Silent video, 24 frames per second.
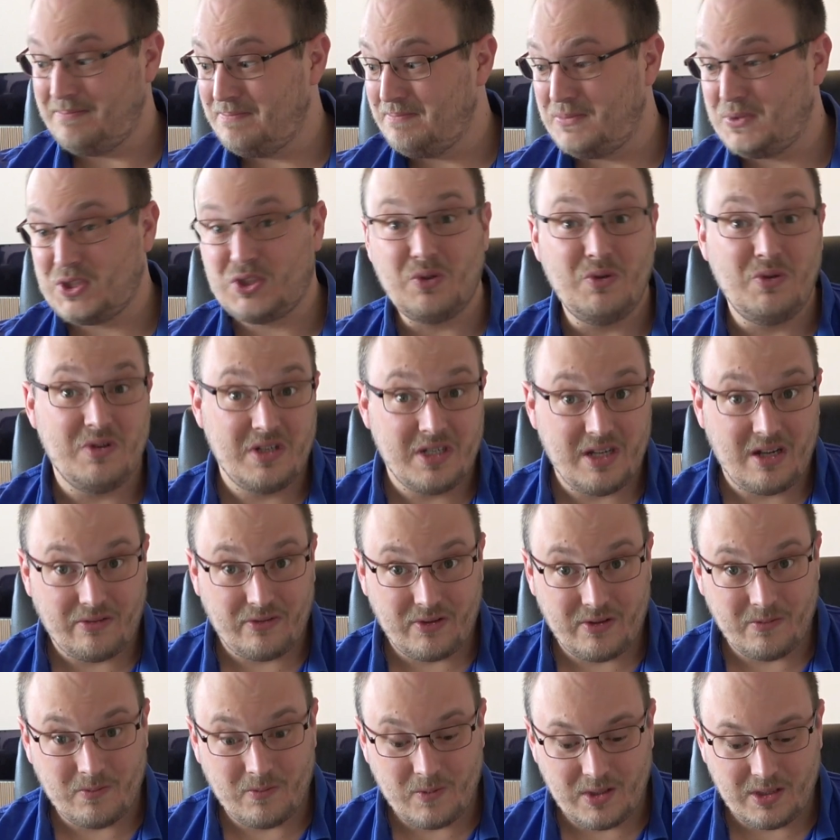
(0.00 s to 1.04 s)
soon
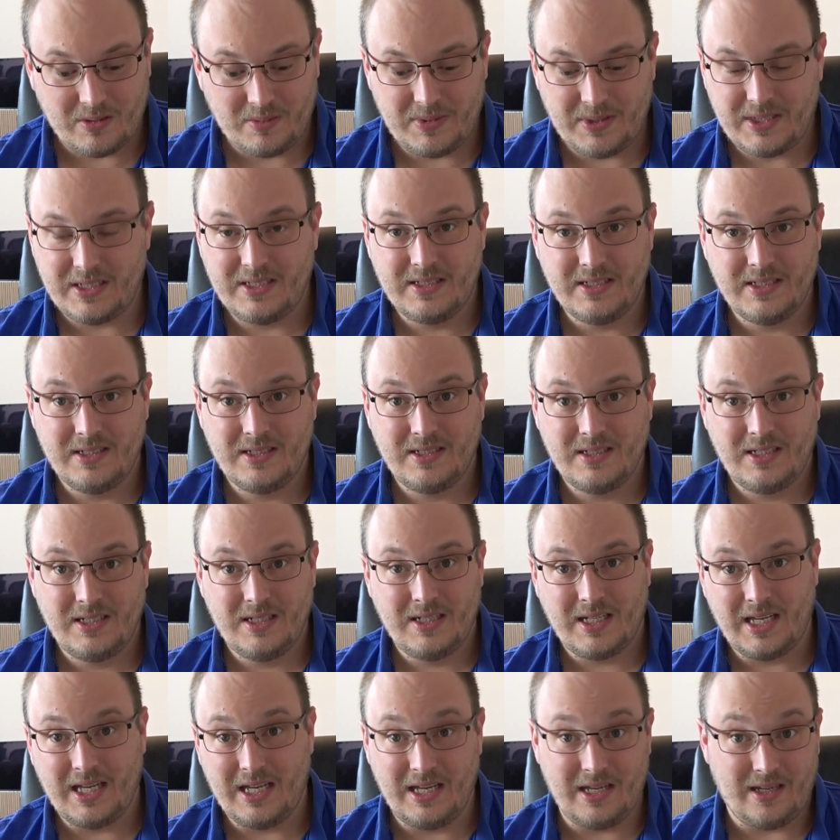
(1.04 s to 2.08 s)
enough you will be.
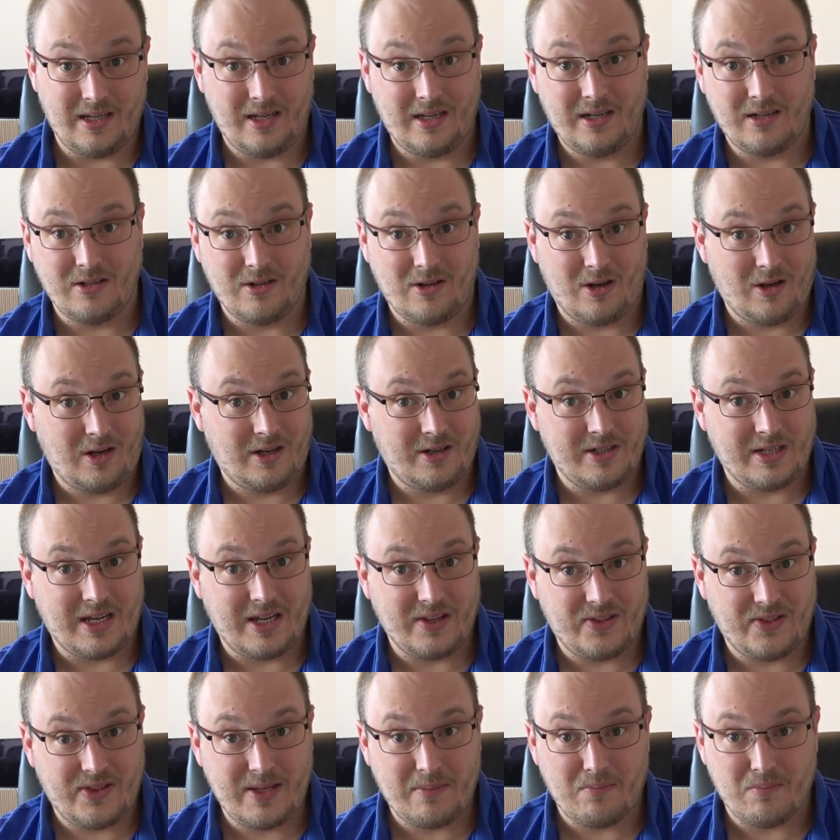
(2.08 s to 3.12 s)
Here in Holland, I
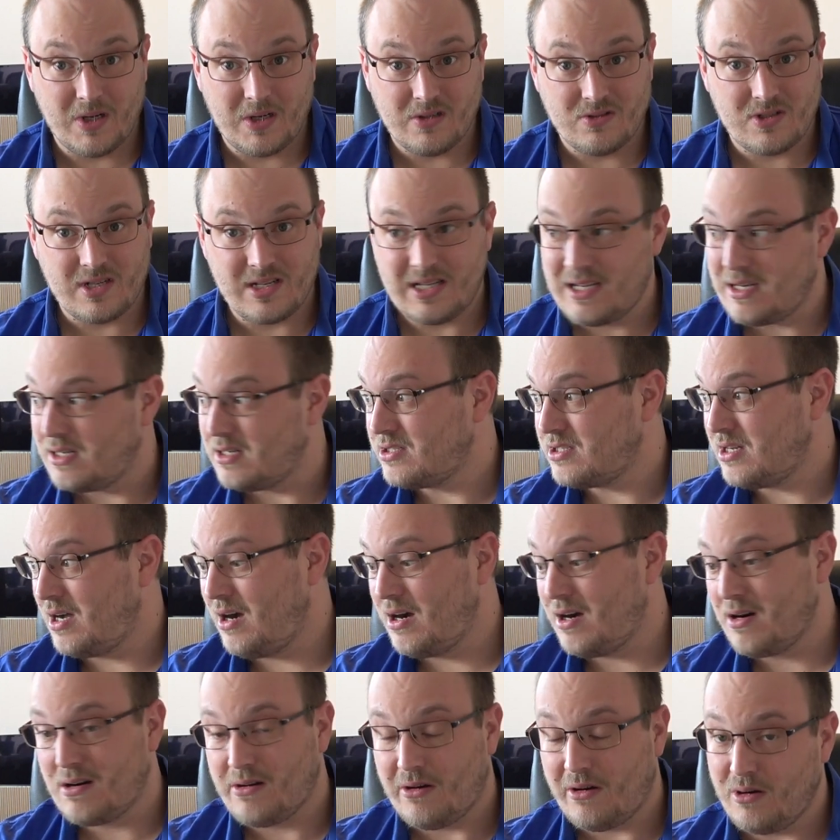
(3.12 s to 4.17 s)
think most dealers
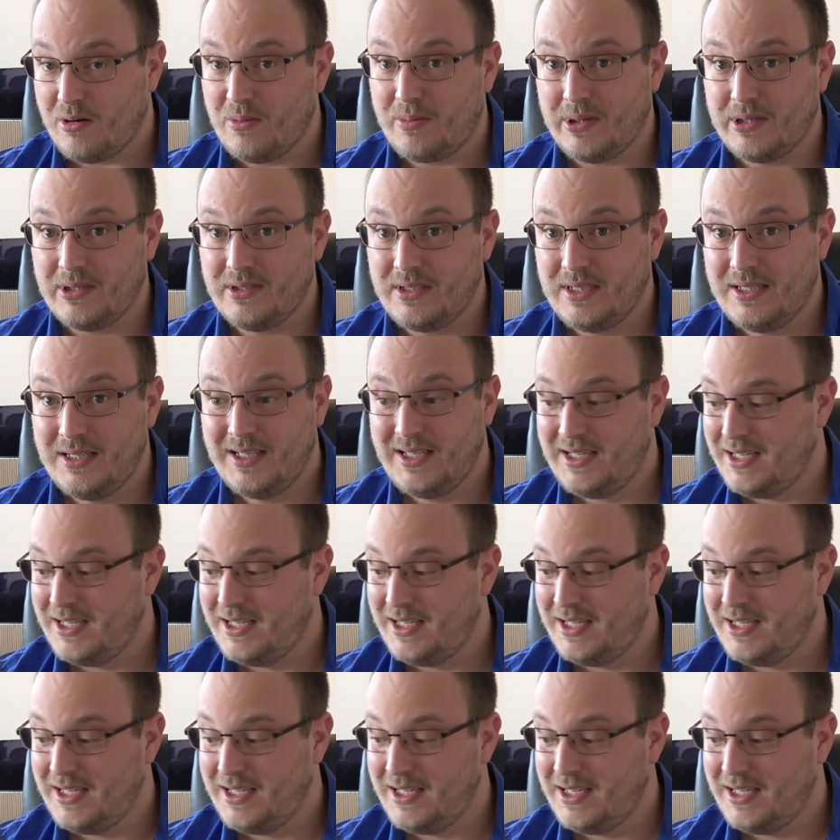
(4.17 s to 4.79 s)
are open,